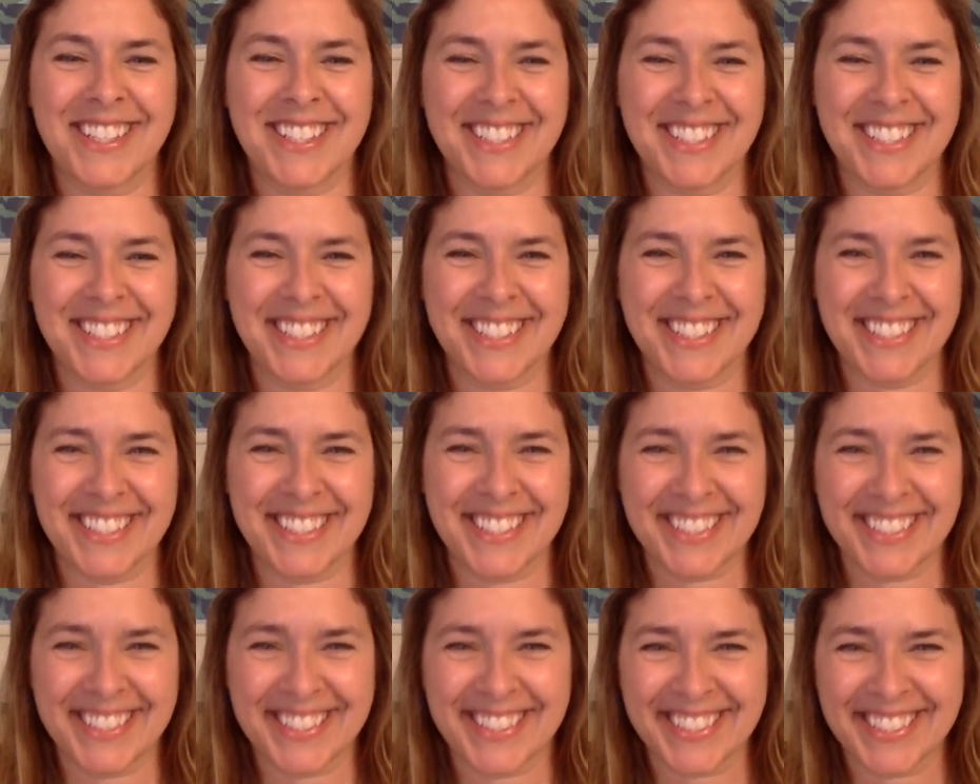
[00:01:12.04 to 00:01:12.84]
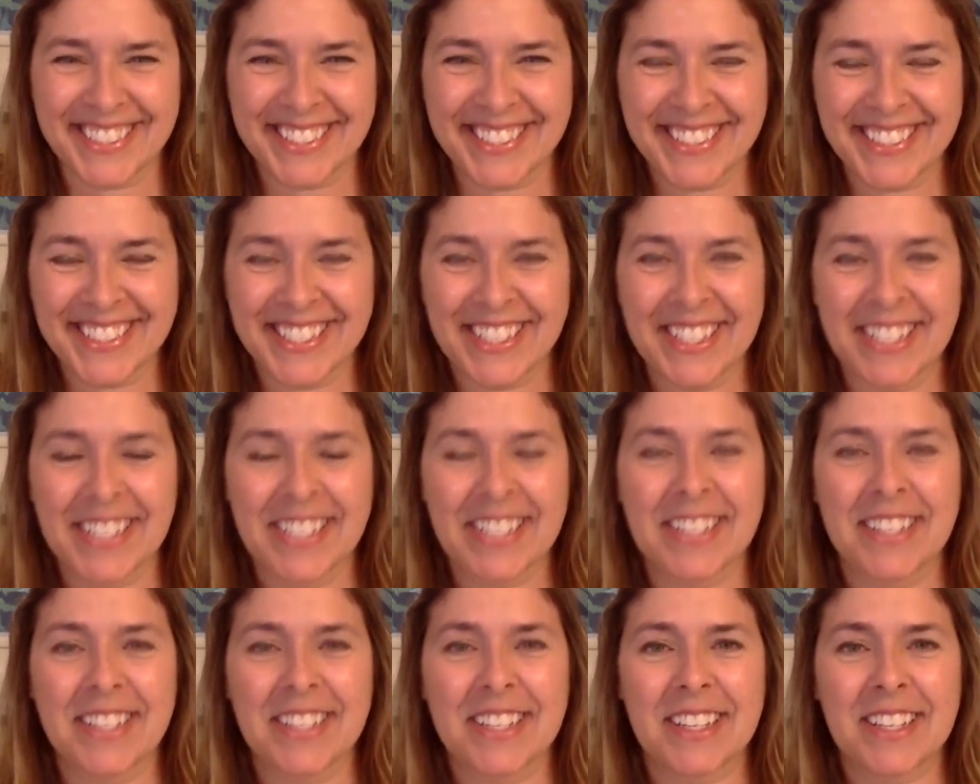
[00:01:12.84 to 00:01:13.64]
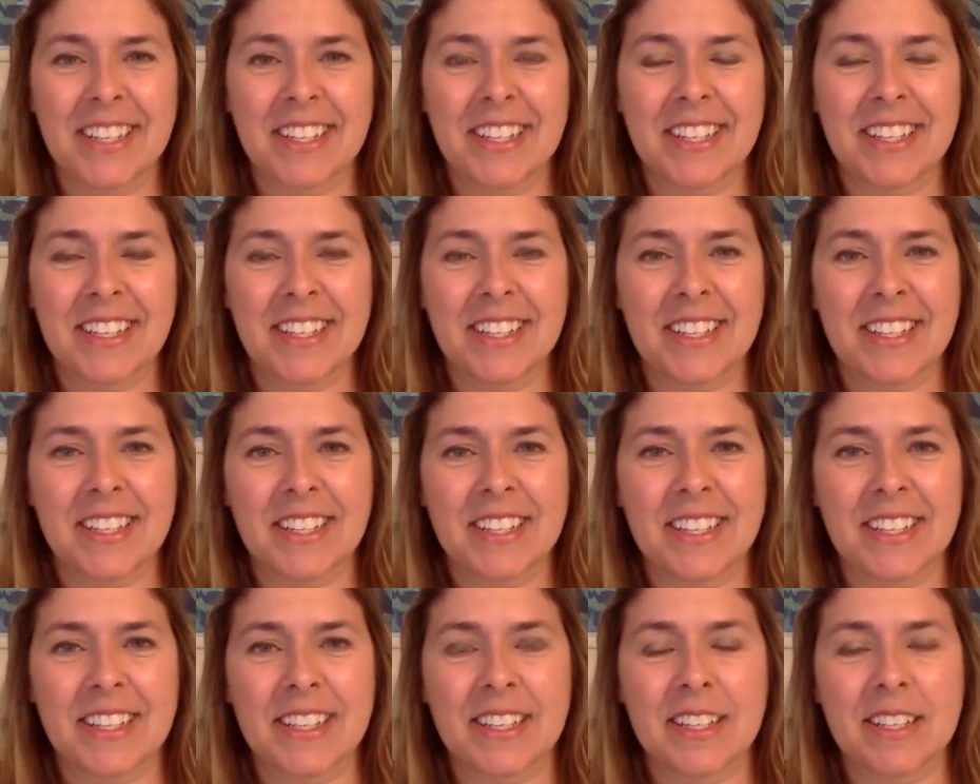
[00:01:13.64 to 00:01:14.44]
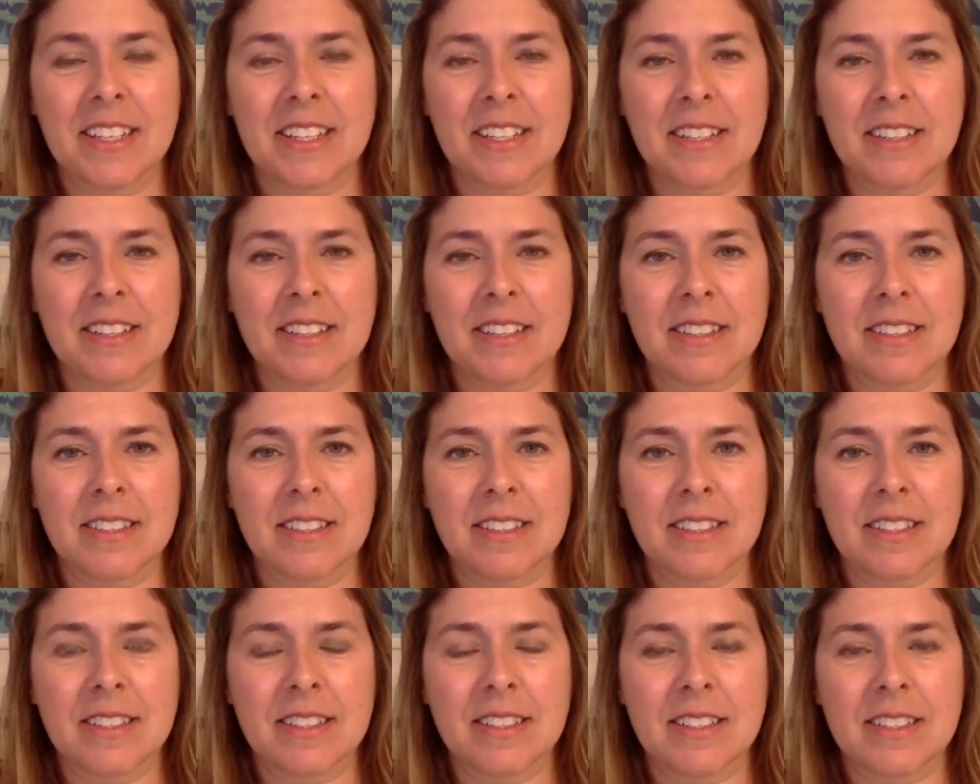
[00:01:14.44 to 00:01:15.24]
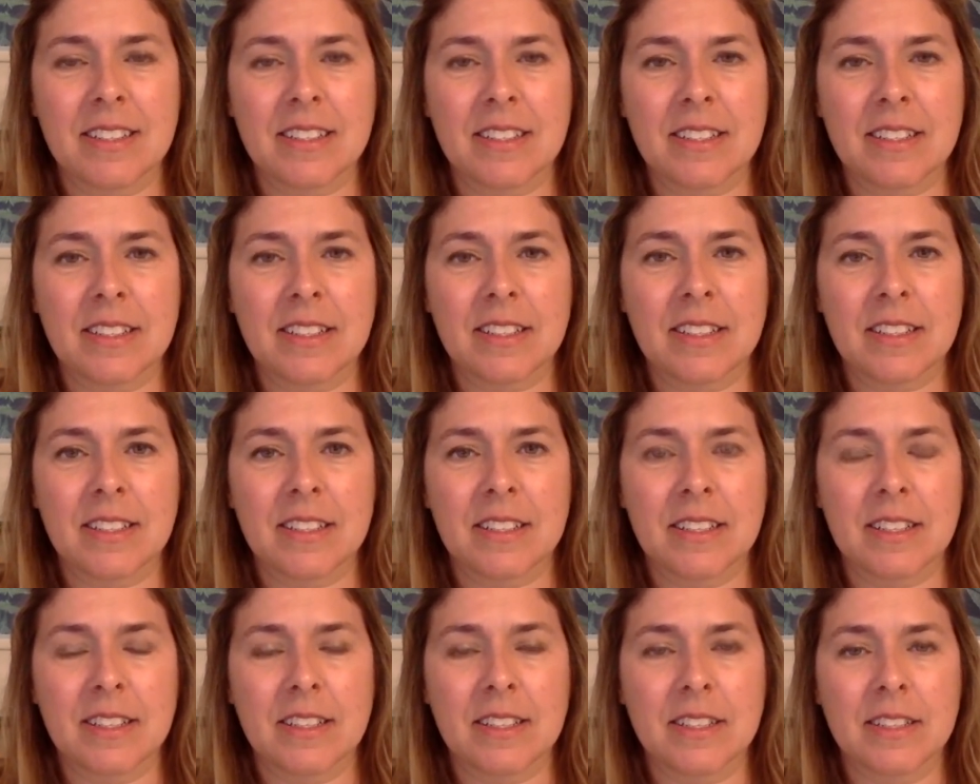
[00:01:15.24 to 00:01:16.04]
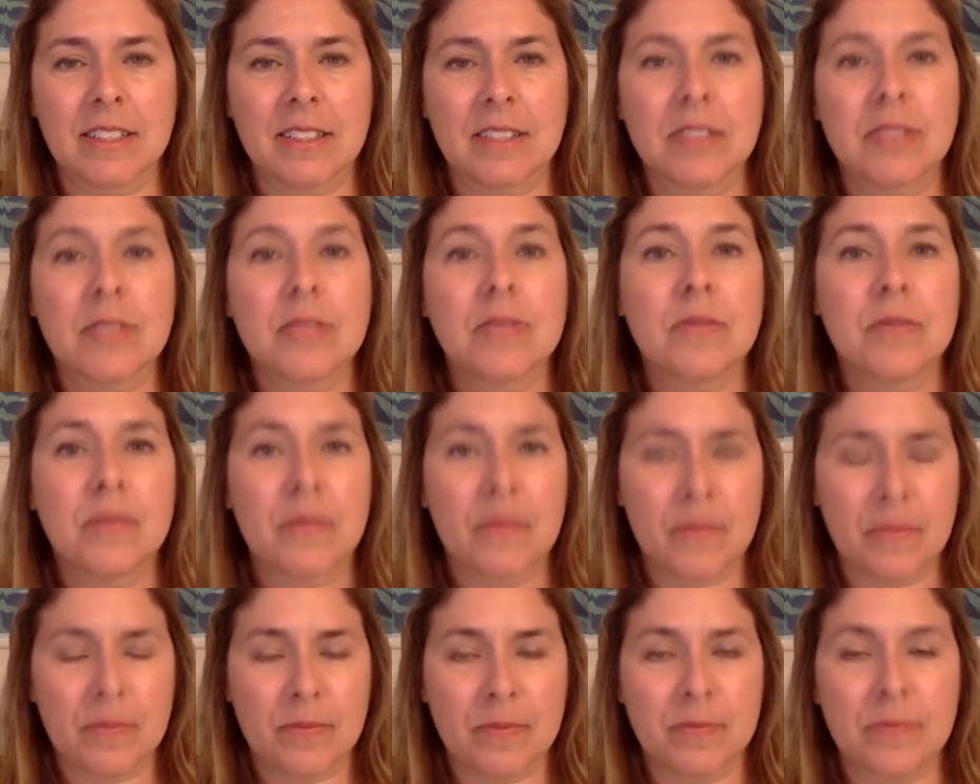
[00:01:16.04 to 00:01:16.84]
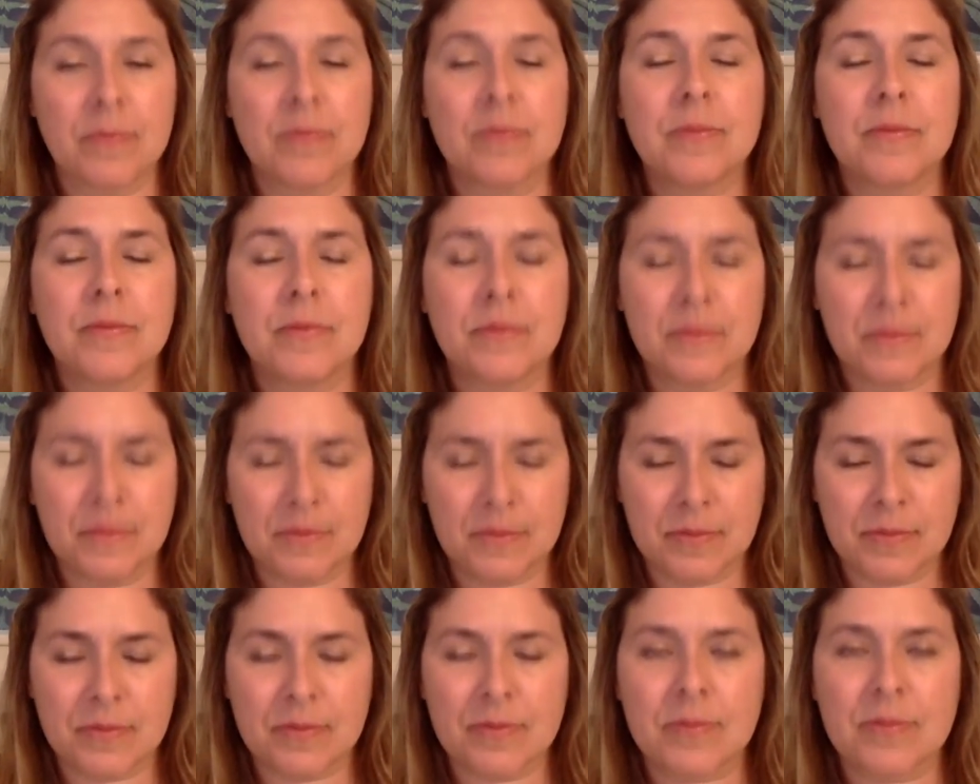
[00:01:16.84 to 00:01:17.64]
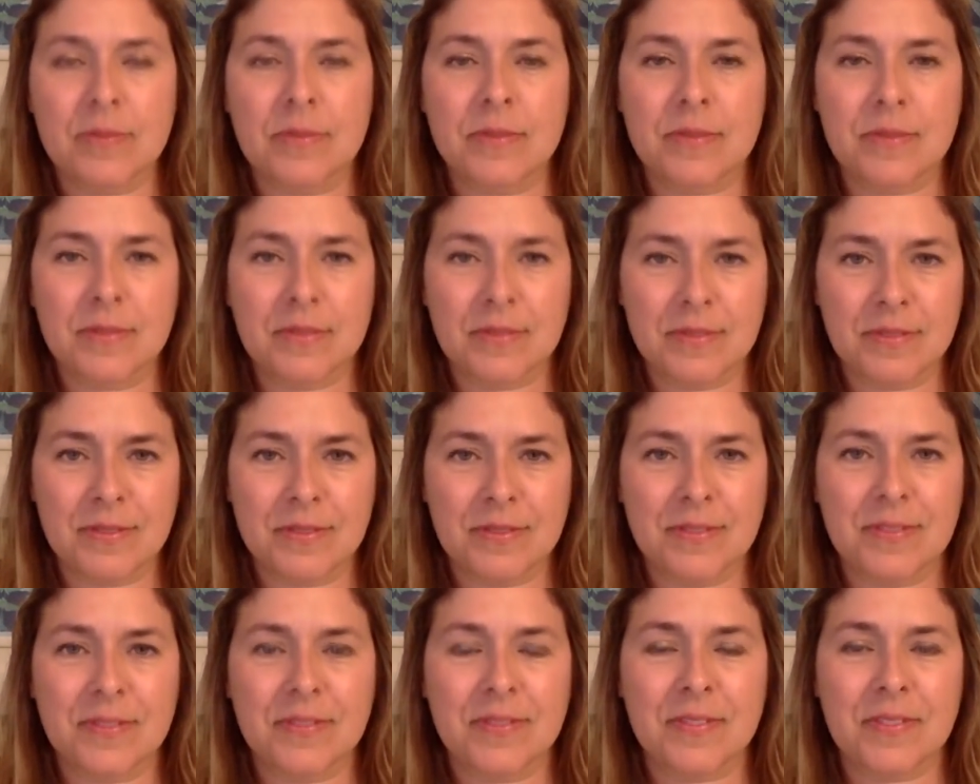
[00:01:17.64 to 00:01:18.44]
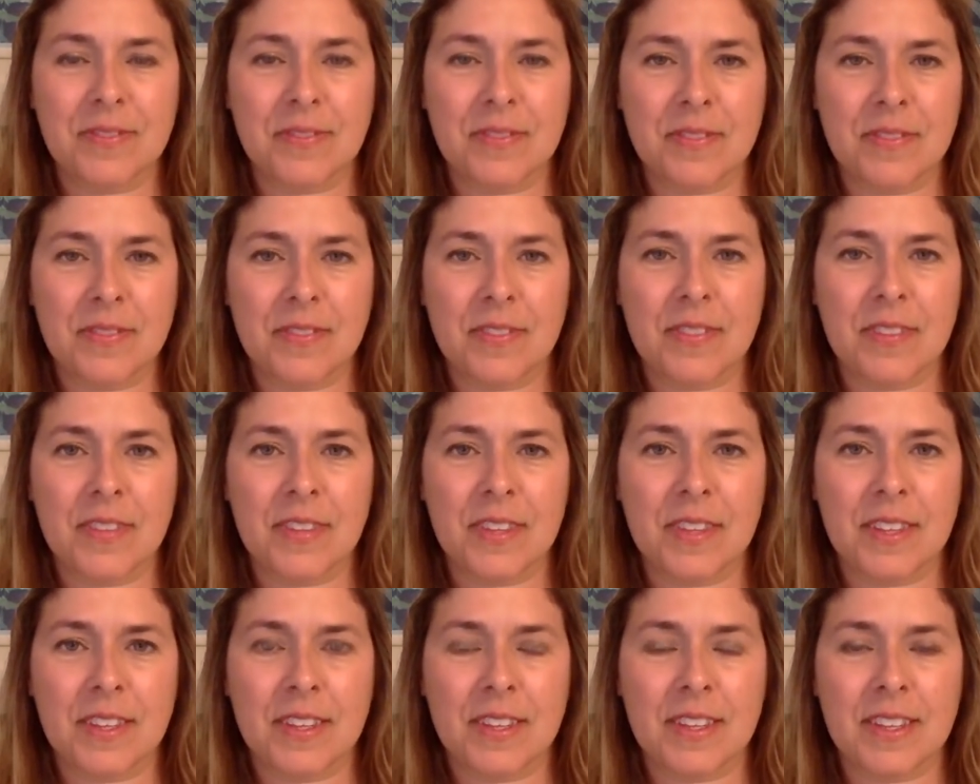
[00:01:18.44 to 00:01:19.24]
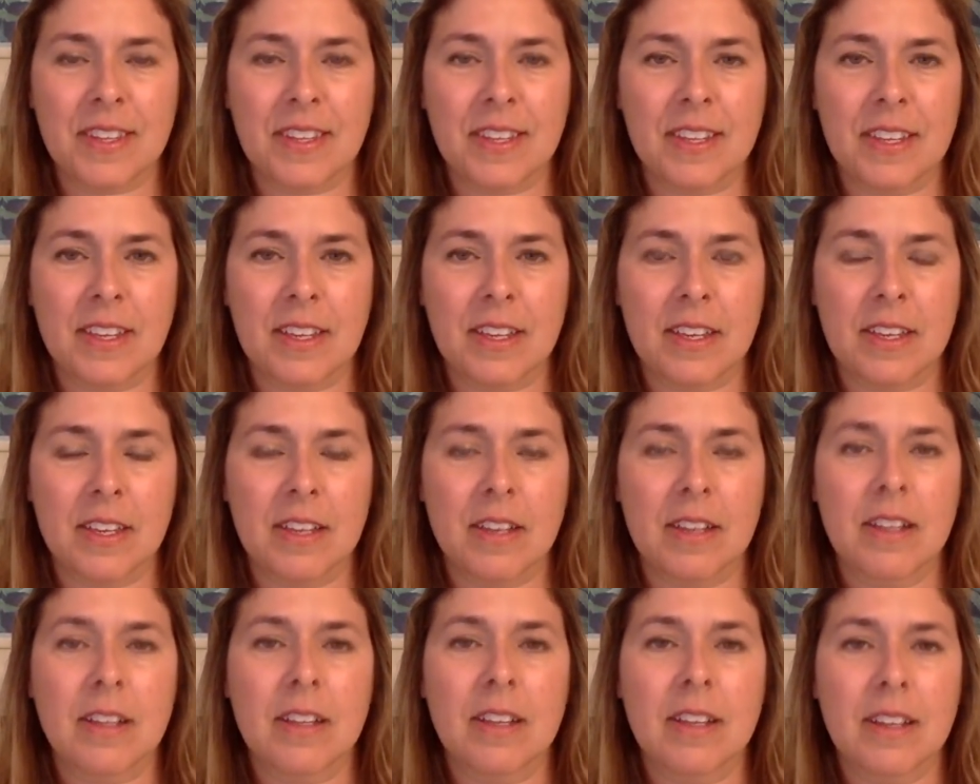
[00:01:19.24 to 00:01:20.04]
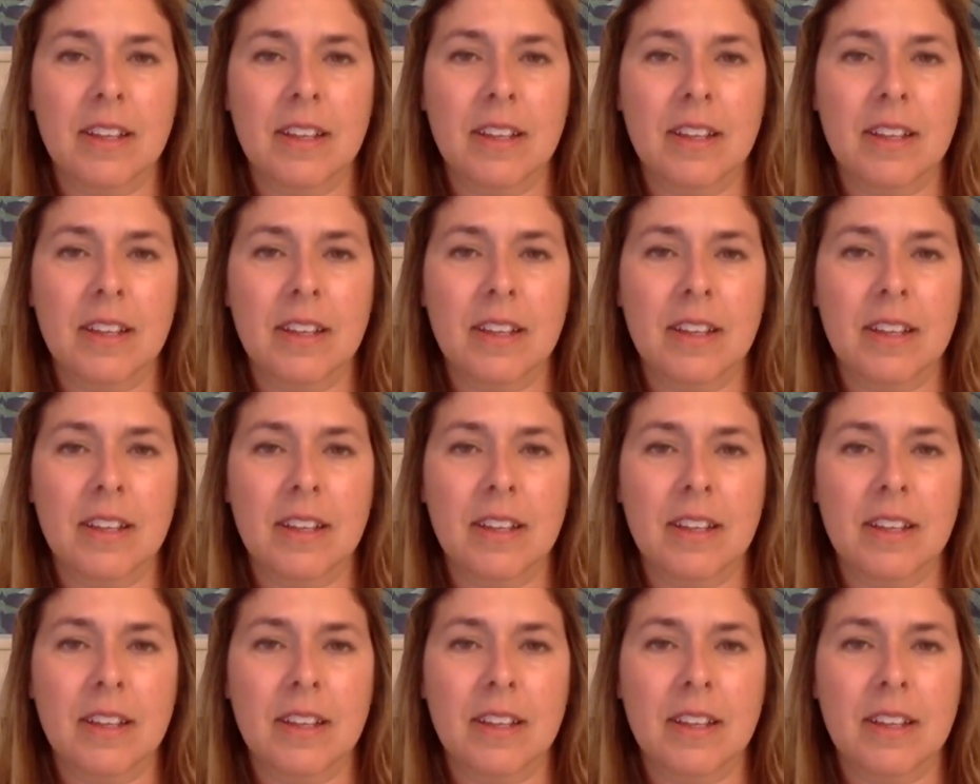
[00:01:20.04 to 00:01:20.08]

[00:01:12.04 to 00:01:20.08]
This person isn't speaking.